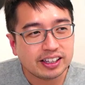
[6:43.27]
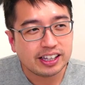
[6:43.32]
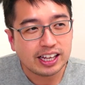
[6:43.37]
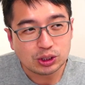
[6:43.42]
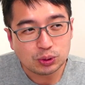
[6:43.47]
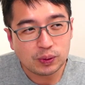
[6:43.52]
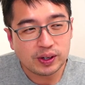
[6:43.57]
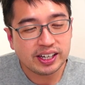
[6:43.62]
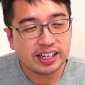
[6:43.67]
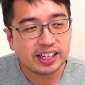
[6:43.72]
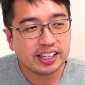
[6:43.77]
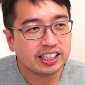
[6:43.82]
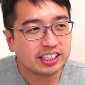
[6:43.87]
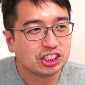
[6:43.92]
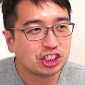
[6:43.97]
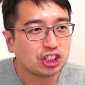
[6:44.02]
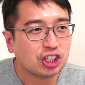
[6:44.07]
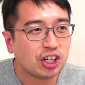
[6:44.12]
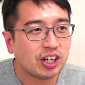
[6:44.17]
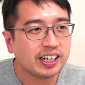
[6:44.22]
That's why in
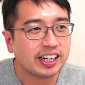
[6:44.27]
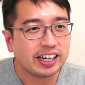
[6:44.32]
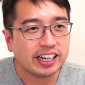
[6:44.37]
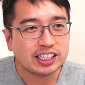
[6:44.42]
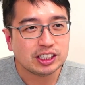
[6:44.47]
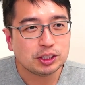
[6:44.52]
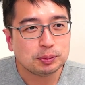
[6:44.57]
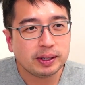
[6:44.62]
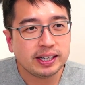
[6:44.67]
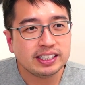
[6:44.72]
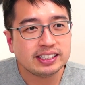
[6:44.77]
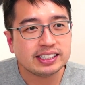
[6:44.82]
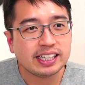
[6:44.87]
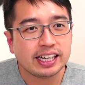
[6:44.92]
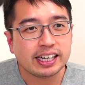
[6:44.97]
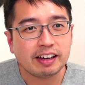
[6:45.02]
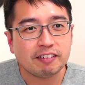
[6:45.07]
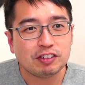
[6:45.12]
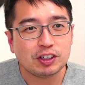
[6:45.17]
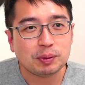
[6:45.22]
this chart, it explains,
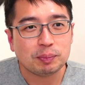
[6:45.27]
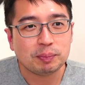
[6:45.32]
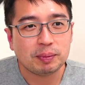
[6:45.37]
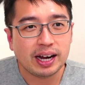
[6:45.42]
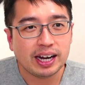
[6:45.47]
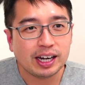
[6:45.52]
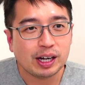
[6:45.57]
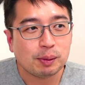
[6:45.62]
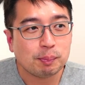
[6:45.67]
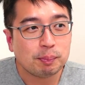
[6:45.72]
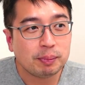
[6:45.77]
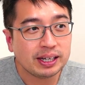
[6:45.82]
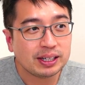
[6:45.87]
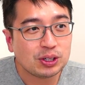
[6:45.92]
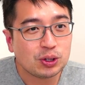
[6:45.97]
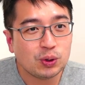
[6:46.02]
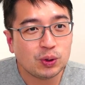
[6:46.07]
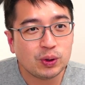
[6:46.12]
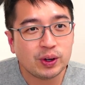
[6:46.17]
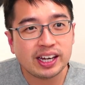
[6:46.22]
like, if you're buying
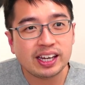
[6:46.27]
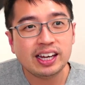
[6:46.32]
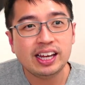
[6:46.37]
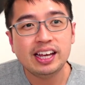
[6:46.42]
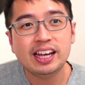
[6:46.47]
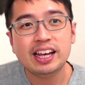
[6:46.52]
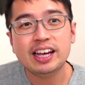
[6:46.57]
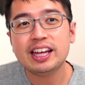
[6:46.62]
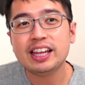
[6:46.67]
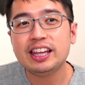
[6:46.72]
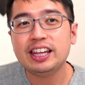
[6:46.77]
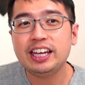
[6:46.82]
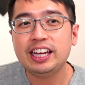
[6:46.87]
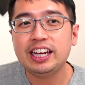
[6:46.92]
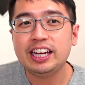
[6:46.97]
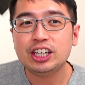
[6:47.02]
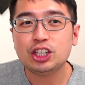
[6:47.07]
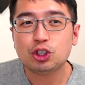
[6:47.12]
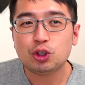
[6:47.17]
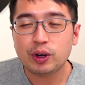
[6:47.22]
Bitcoin,
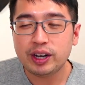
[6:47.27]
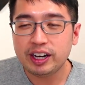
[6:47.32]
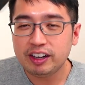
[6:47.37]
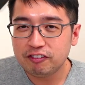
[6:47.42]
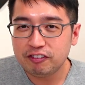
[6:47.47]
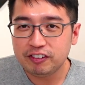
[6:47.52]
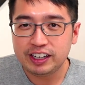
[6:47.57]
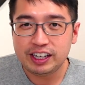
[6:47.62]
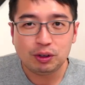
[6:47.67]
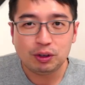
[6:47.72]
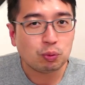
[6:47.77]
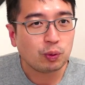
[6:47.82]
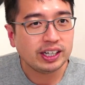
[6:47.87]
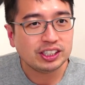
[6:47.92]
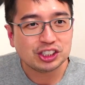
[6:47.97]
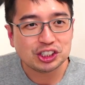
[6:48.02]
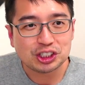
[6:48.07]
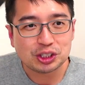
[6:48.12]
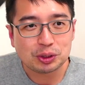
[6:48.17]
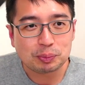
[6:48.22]
the trade fee
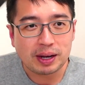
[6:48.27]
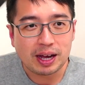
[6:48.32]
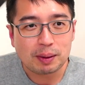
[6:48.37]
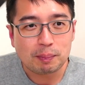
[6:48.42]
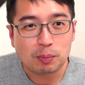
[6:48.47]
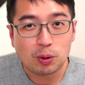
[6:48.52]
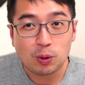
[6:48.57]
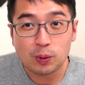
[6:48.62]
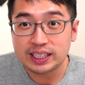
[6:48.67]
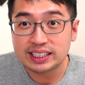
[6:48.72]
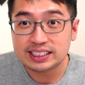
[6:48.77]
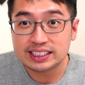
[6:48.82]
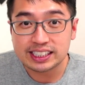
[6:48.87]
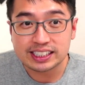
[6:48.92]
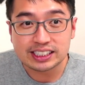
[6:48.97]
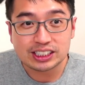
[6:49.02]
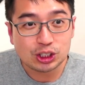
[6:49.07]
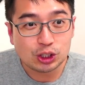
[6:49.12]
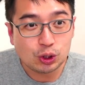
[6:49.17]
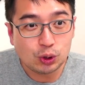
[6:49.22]
ranges about
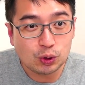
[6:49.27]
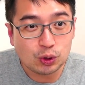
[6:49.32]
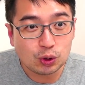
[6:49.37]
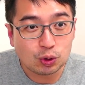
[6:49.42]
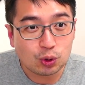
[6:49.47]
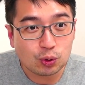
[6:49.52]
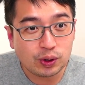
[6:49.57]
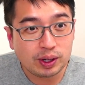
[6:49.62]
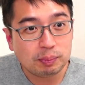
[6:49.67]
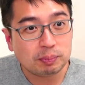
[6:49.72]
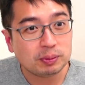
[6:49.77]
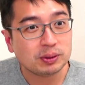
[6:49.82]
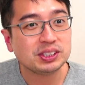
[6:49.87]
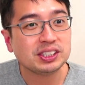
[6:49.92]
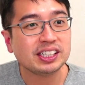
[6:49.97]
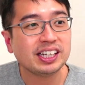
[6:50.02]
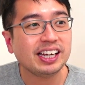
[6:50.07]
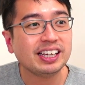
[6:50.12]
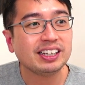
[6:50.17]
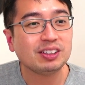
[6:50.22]

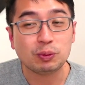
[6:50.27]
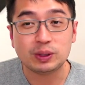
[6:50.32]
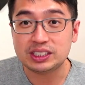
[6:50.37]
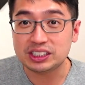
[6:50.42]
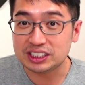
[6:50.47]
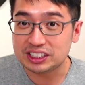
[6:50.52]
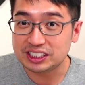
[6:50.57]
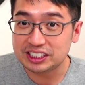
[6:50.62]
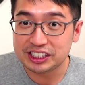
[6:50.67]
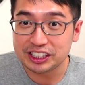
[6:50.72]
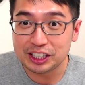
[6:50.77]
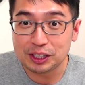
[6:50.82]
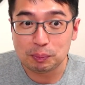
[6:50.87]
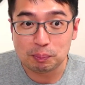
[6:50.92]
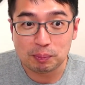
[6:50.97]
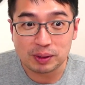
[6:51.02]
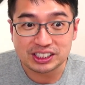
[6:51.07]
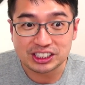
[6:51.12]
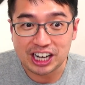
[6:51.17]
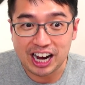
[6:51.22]
0.623%, which is
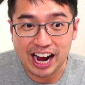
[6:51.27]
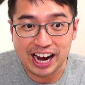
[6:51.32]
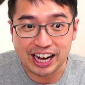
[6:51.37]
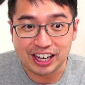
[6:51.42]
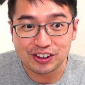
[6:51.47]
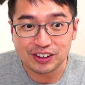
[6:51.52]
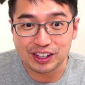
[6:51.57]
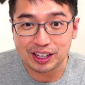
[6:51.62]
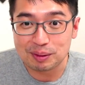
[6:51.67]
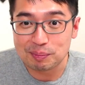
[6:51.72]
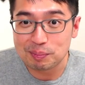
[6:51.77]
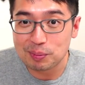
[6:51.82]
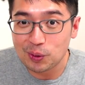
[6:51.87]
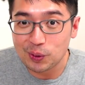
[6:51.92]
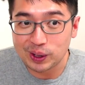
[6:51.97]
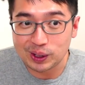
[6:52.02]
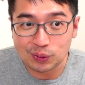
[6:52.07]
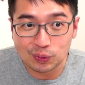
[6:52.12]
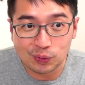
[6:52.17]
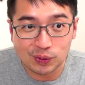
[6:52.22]
still much higher than
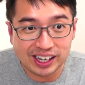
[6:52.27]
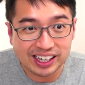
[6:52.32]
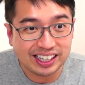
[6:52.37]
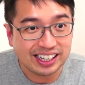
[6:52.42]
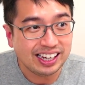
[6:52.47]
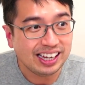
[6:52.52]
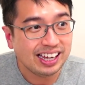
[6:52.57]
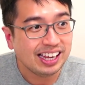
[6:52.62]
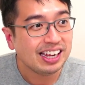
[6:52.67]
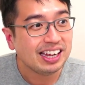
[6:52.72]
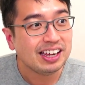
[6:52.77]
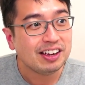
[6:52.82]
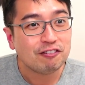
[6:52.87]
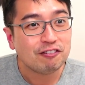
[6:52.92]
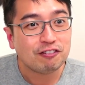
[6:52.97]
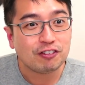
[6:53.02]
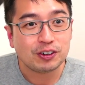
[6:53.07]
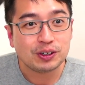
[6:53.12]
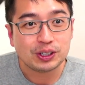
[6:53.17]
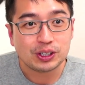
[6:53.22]
0.1.
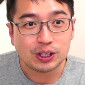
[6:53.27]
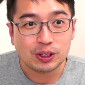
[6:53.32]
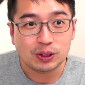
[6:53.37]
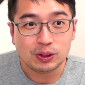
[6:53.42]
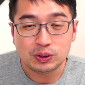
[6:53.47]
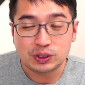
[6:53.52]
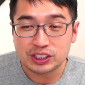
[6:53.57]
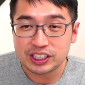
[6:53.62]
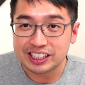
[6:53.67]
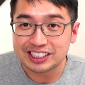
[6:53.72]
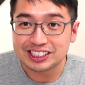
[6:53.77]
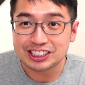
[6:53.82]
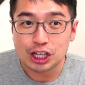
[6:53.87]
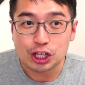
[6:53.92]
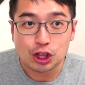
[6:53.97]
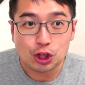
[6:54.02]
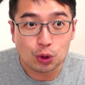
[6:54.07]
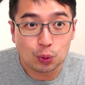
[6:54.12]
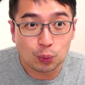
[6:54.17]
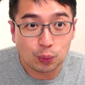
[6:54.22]
For Doge, it's
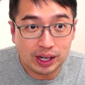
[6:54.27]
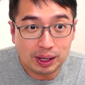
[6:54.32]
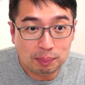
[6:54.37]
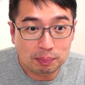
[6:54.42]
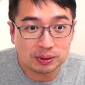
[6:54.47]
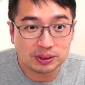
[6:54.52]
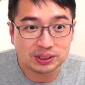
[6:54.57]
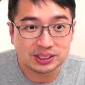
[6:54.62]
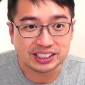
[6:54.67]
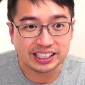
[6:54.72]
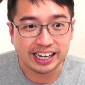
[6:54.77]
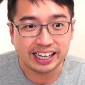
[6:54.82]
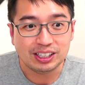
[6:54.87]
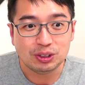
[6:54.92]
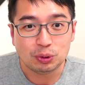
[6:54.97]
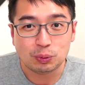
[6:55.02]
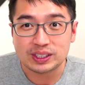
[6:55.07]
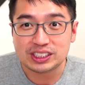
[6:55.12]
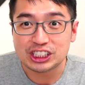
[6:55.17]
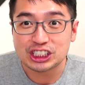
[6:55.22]

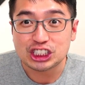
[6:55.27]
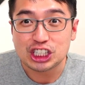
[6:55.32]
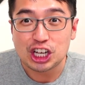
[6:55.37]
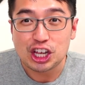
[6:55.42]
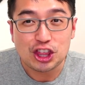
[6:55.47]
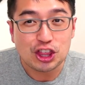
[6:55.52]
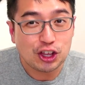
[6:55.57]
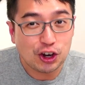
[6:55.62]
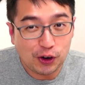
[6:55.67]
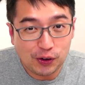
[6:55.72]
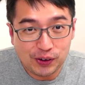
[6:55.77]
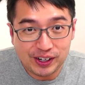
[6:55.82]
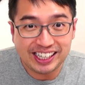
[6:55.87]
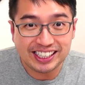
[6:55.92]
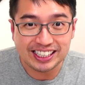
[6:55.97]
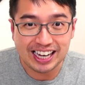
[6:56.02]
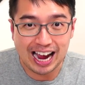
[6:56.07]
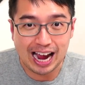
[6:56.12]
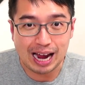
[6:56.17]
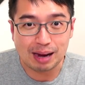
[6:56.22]
3%, which is 30
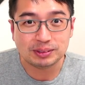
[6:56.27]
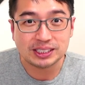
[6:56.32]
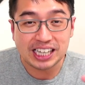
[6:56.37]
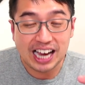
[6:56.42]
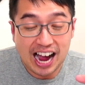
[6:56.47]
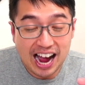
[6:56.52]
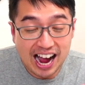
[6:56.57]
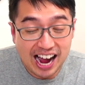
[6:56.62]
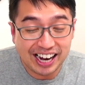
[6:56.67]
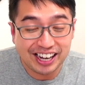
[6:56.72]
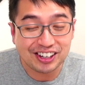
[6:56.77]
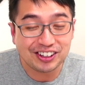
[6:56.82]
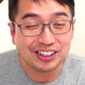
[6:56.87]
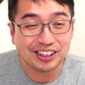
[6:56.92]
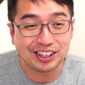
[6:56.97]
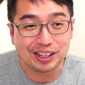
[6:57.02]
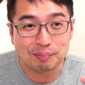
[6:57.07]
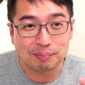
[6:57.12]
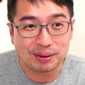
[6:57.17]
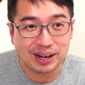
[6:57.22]
times higher
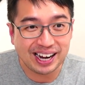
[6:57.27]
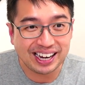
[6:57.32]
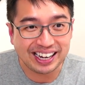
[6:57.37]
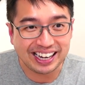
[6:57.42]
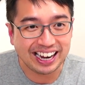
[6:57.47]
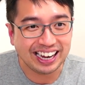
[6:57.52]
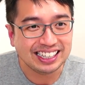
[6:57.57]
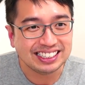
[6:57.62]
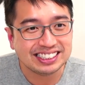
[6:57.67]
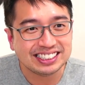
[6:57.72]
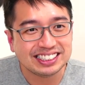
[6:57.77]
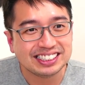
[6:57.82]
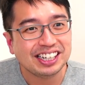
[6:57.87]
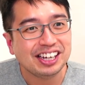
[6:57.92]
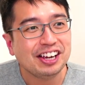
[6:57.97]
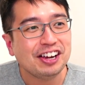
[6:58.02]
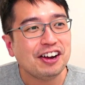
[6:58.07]
than Binance.